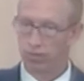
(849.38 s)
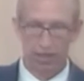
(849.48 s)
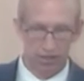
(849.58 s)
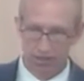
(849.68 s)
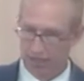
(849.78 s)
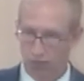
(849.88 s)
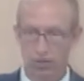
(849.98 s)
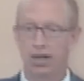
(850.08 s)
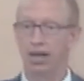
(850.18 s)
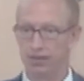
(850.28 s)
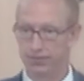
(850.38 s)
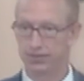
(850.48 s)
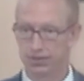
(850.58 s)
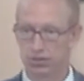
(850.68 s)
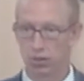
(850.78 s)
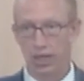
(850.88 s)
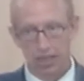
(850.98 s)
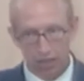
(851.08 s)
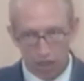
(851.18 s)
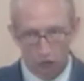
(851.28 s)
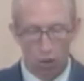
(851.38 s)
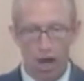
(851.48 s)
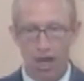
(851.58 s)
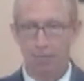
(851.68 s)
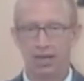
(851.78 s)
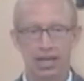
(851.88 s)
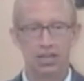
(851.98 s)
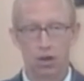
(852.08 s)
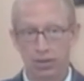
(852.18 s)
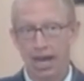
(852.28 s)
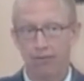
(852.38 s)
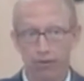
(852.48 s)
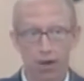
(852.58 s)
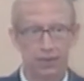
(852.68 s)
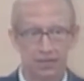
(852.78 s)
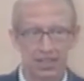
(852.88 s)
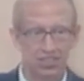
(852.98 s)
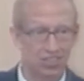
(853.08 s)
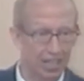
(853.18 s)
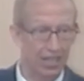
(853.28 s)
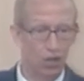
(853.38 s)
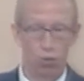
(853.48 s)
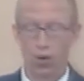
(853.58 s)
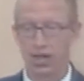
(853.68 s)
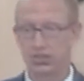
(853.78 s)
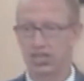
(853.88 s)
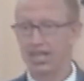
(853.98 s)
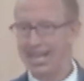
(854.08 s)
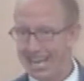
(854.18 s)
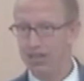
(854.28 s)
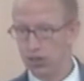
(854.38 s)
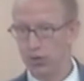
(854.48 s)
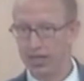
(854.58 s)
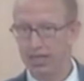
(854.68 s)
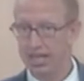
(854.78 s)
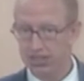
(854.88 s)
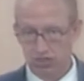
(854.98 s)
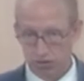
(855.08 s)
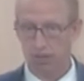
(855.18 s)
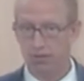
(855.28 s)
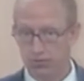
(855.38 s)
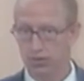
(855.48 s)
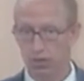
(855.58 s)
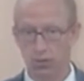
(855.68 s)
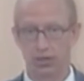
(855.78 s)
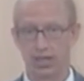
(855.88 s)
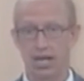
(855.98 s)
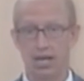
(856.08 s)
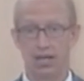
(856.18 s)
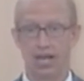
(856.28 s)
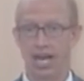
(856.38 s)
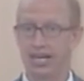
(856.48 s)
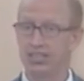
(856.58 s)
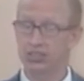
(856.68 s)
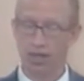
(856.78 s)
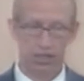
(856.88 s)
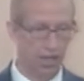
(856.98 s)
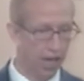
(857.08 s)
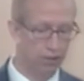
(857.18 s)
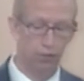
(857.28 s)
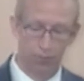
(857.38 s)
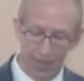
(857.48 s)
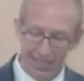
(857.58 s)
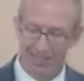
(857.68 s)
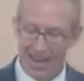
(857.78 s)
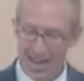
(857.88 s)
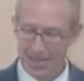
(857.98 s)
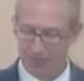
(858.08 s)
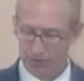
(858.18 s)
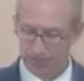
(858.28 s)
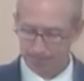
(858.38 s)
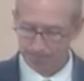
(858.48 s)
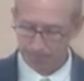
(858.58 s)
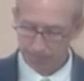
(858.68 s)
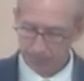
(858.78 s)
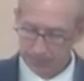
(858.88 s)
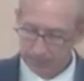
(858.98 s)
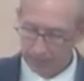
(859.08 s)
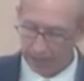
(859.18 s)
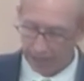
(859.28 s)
to get rid of so he could go on. I mean, he no doubt thought that this was hindering his service for the Lord and he sought God three times uh,